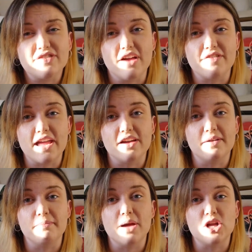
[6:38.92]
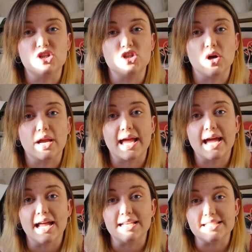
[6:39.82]
5 a.m. dog
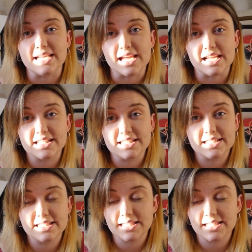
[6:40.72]
antics.